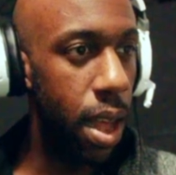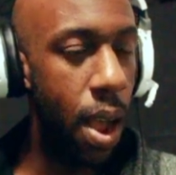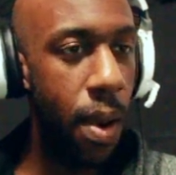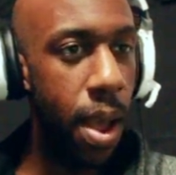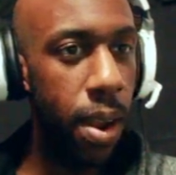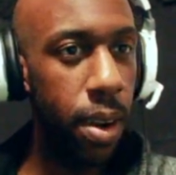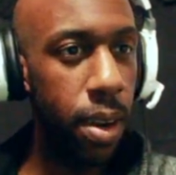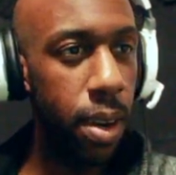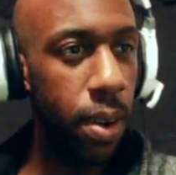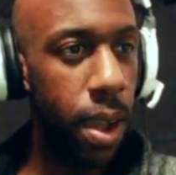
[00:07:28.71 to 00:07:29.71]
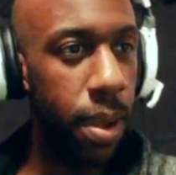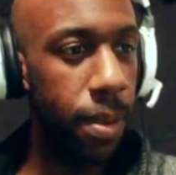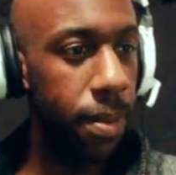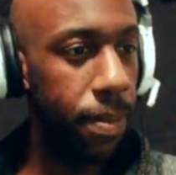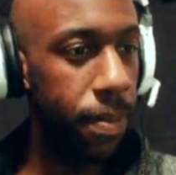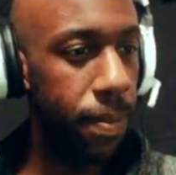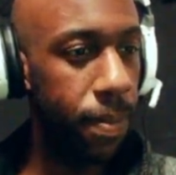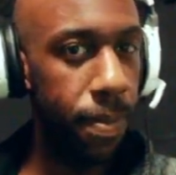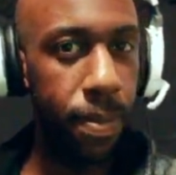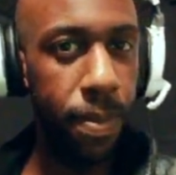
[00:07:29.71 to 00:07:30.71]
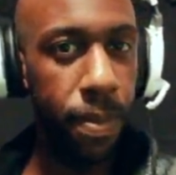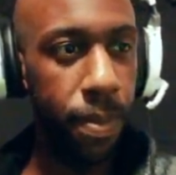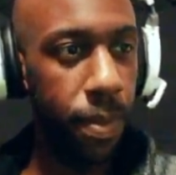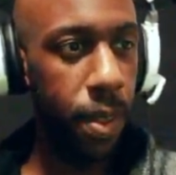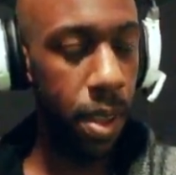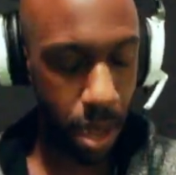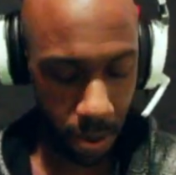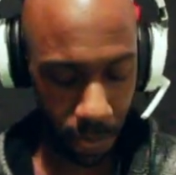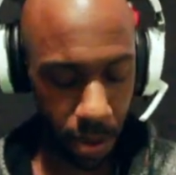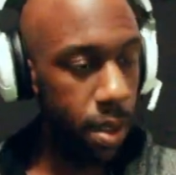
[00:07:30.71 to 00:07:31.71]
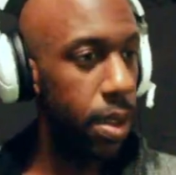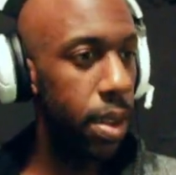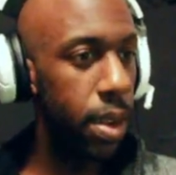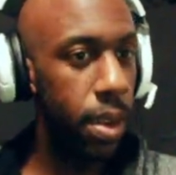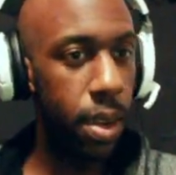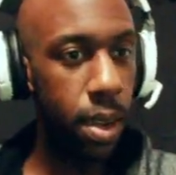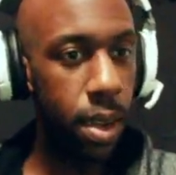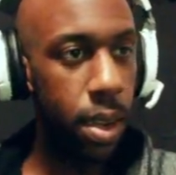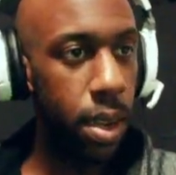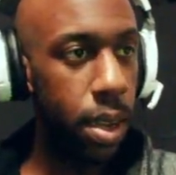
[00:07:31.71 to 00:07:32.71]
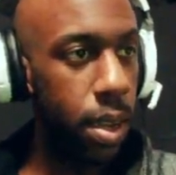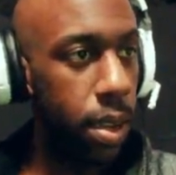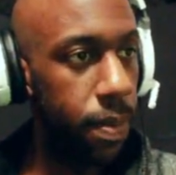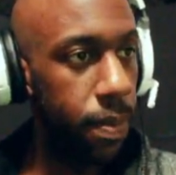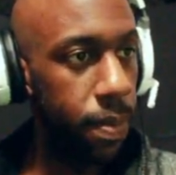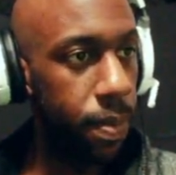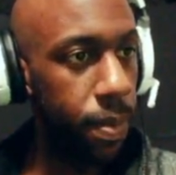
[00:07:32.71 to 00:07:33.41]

Alright. Okay. Okay, I'm gonna...